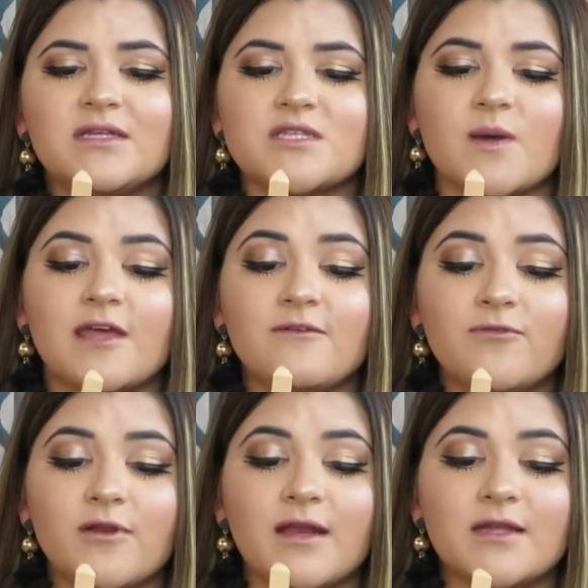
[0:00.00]
So
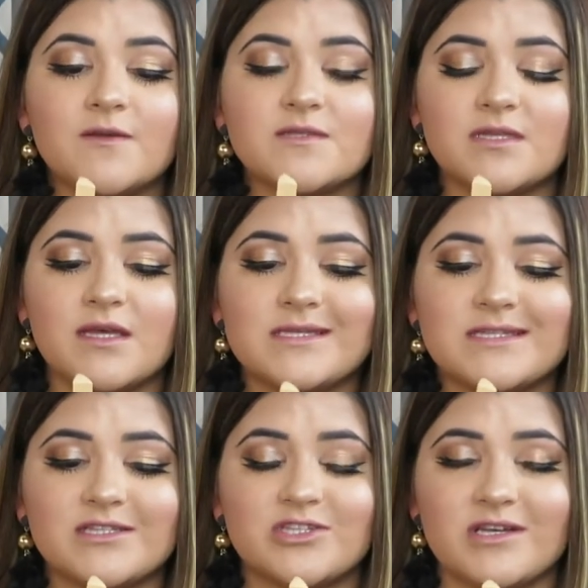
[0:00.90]
if you're gonna use this
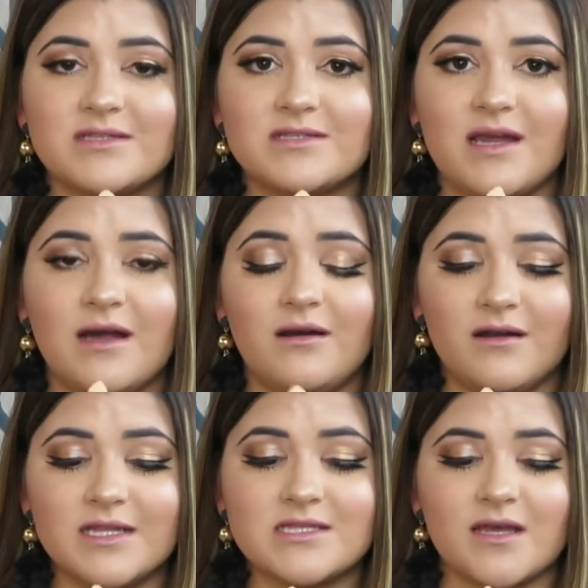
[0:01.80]
just
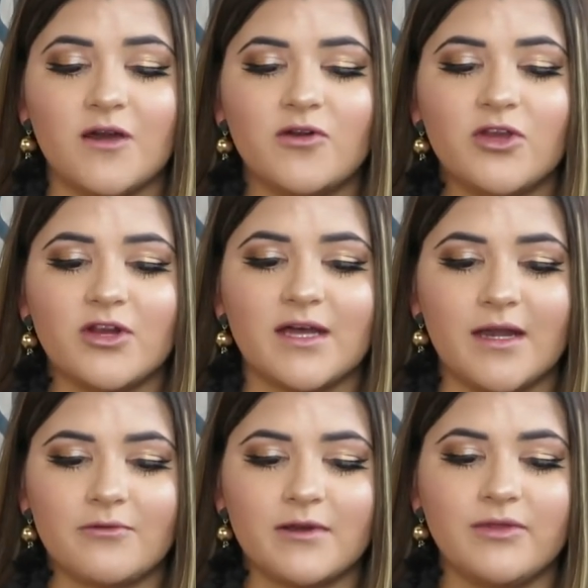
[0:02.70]
on its own, you're
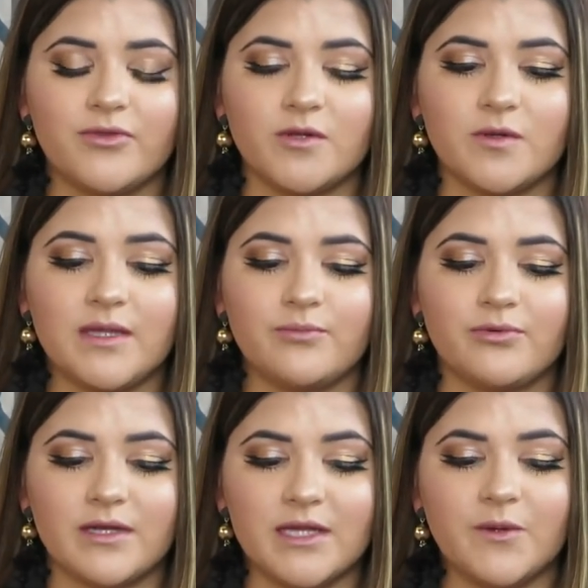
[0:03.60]
gonna run through it
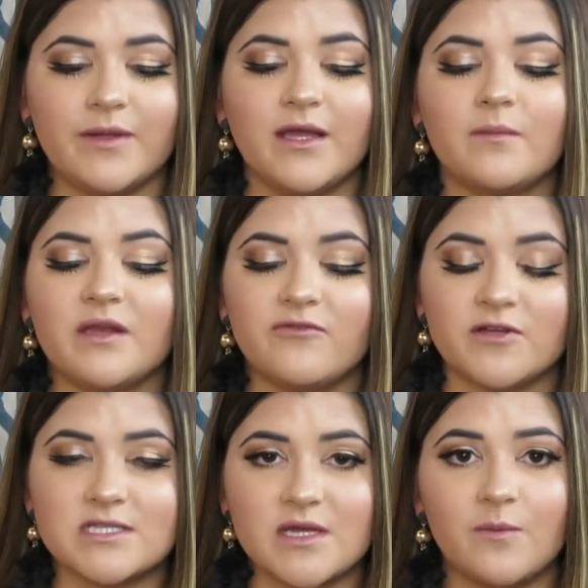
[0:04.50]
pretty quick. But if
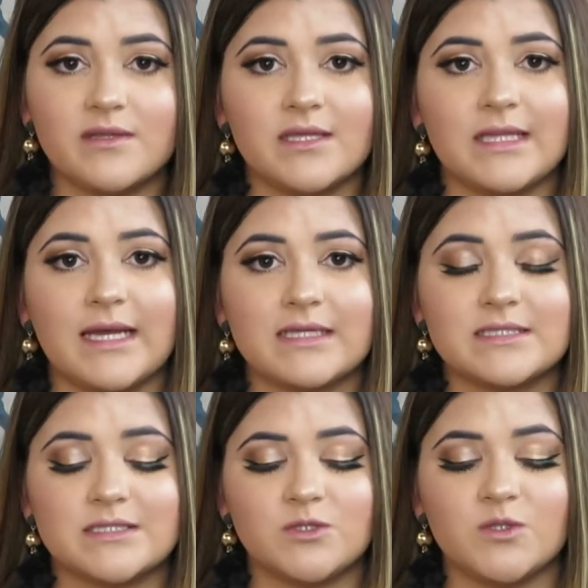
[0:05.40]
you're someone that likes
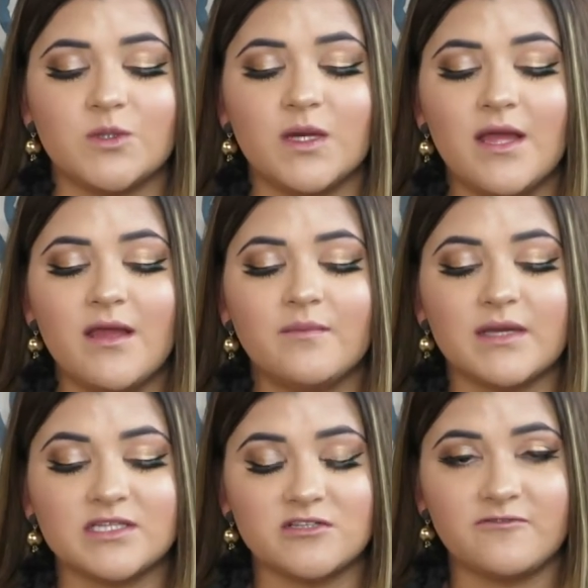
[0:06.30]
to
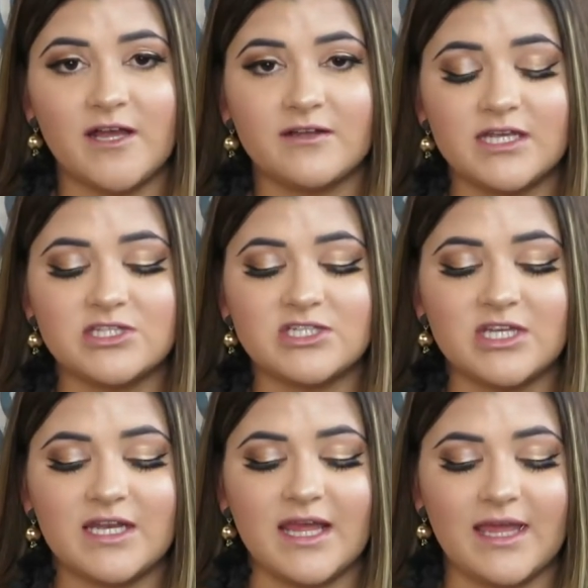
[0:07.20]
mix your
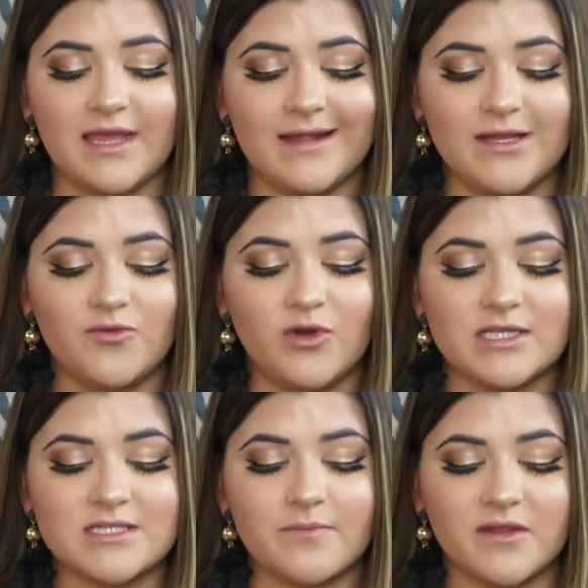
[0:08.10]
foundation and you
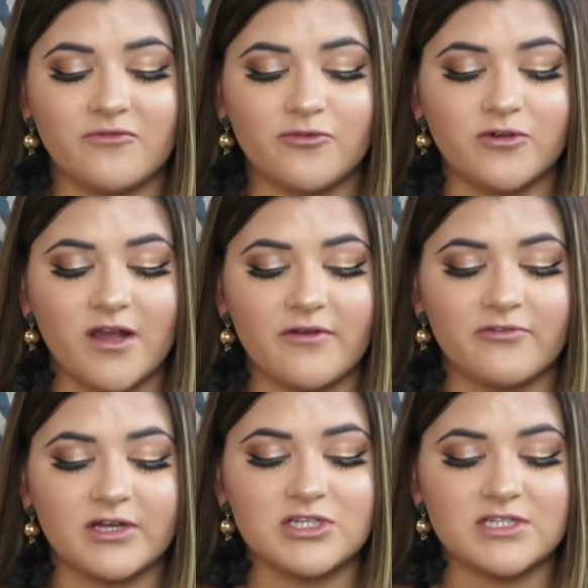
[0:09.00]
want something full
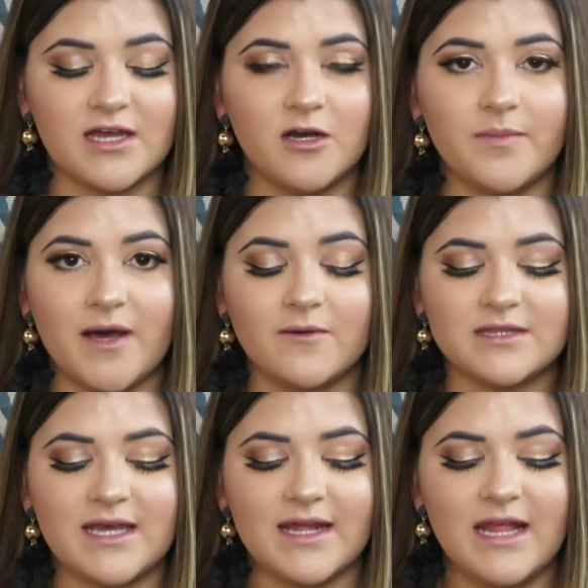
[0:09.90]
coverage to help out
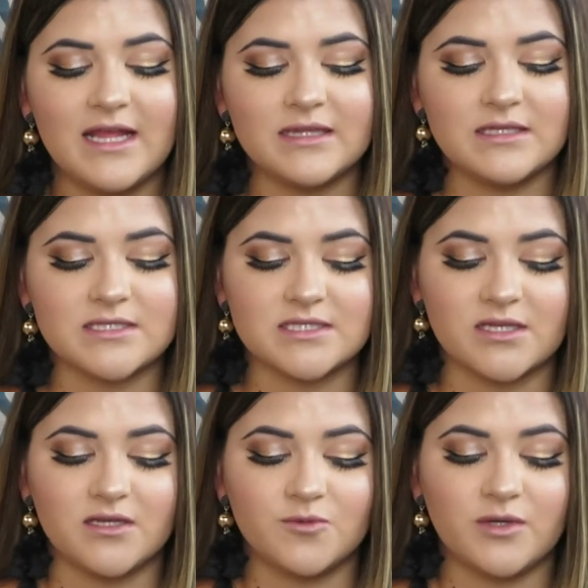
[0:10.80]
with that, this is
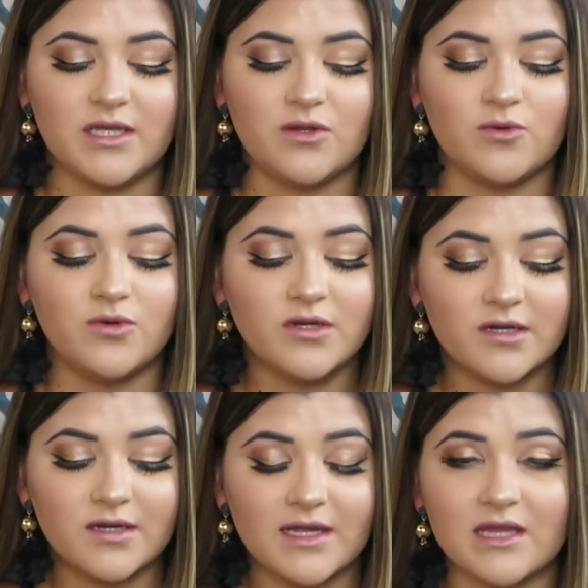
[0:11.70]
a good one.
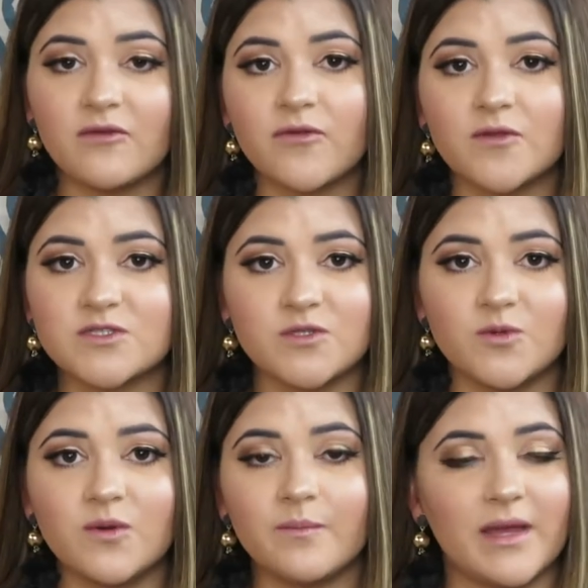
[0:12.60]
Or if you
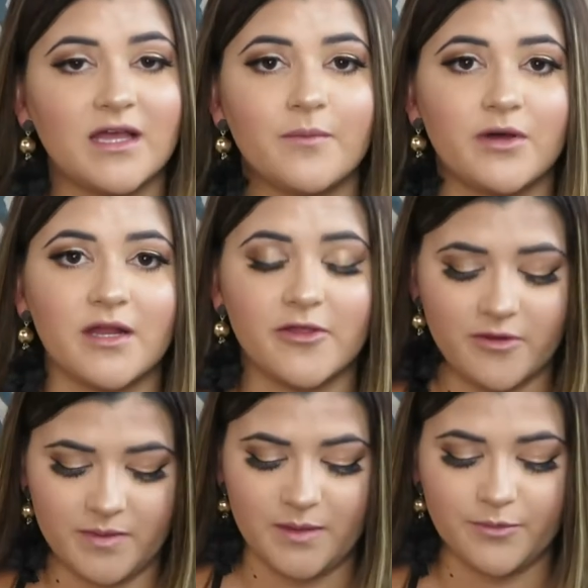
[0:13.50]
do makeup on
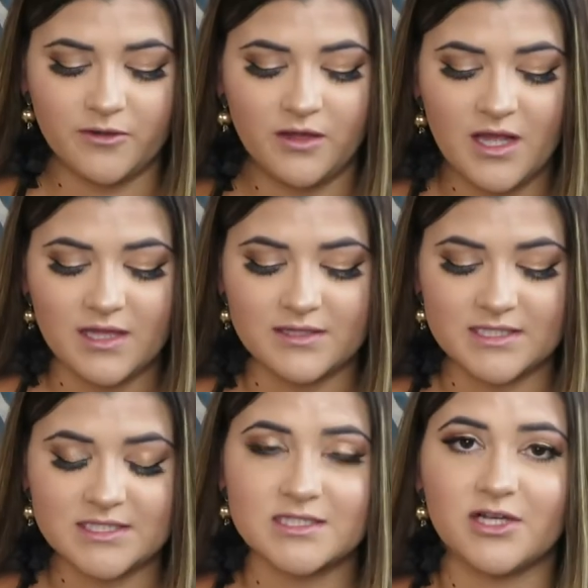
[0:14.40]
other people,
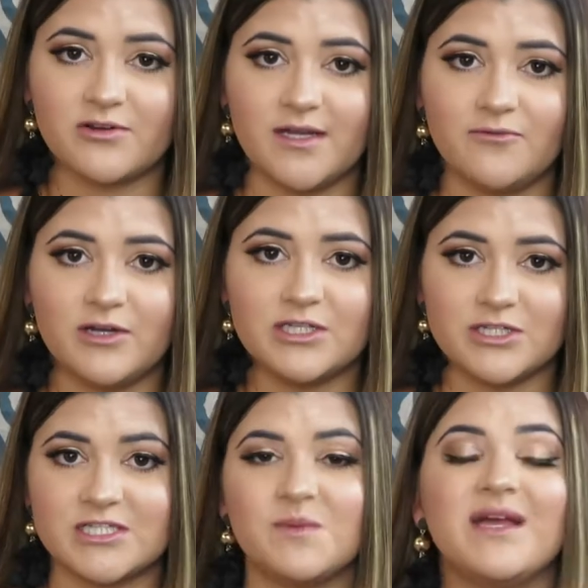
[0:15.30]
this is a great one
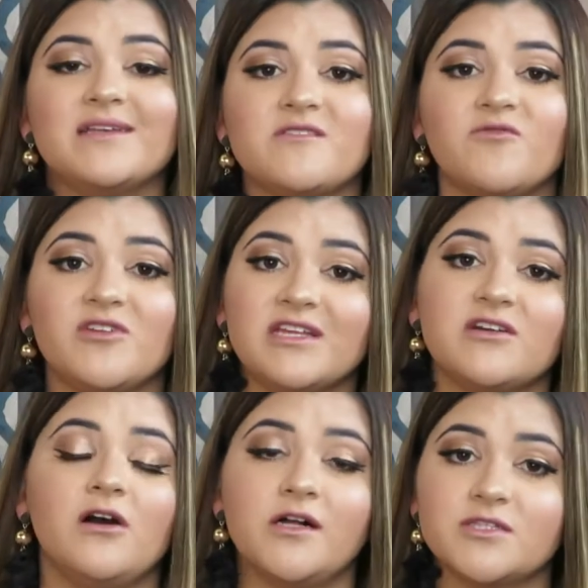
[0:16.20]
just because if you need
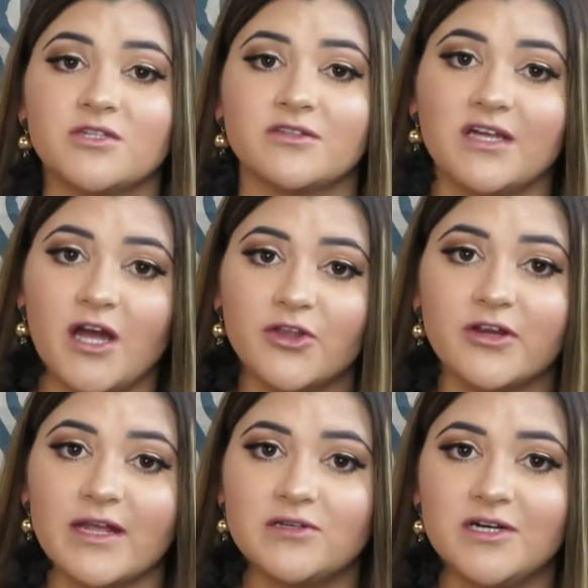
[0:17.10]
to alter the
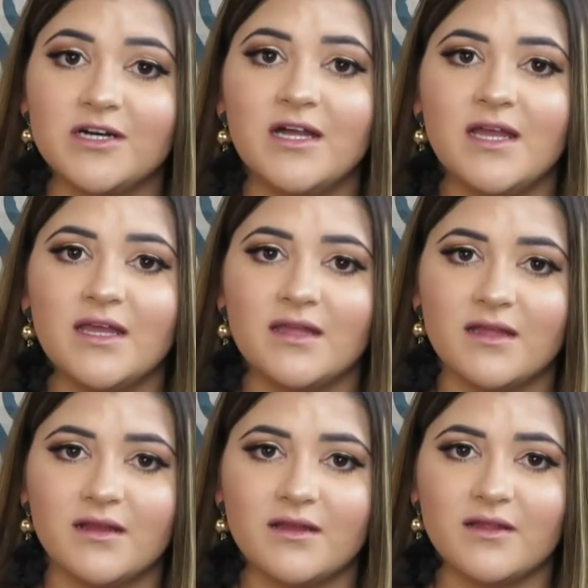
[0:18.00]
color at all,
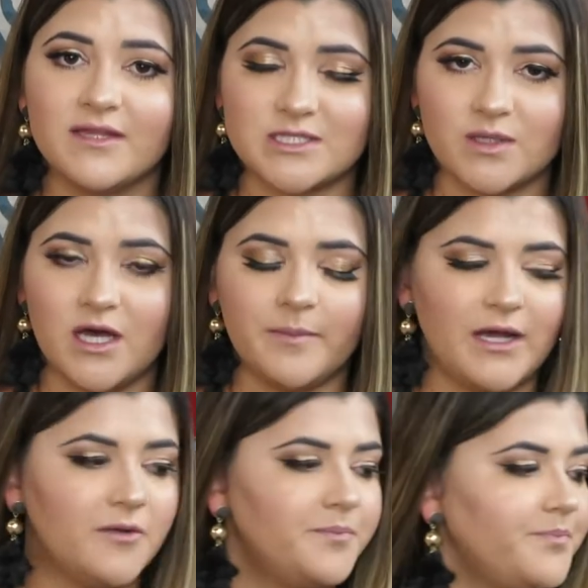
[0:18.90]
this will help
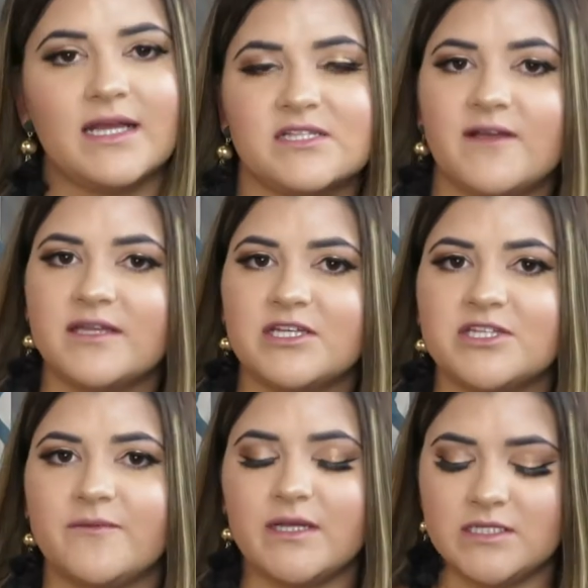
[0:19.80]
out. Next
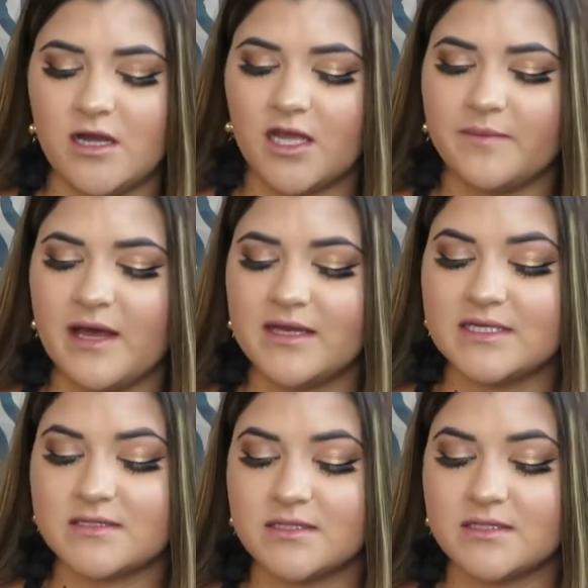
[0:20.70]
foundation I want to talk about is